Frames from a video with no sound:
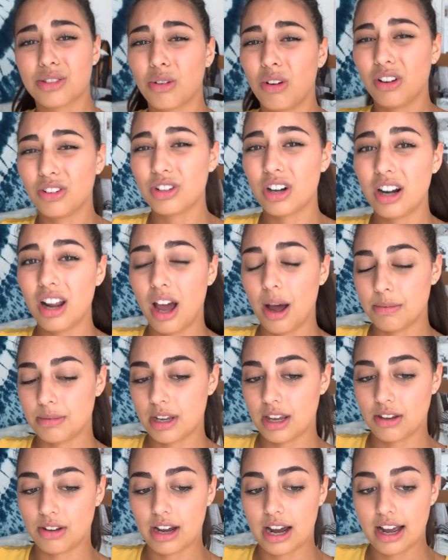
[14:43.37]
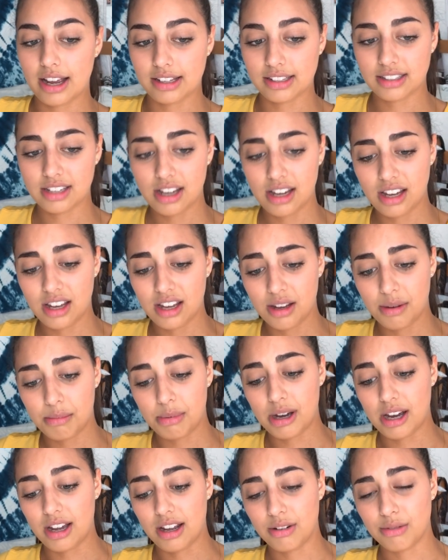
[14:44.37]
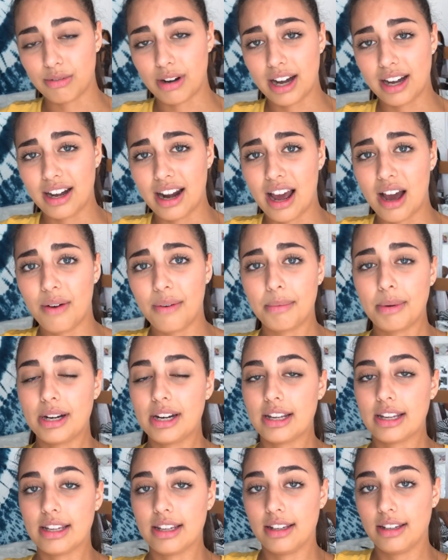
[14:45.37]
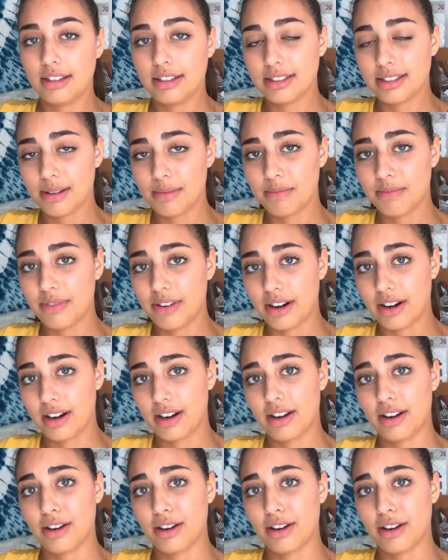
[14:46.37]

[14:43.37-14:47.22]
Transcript: So I'll try to update you guys but right now I'm gonna eat because I'm very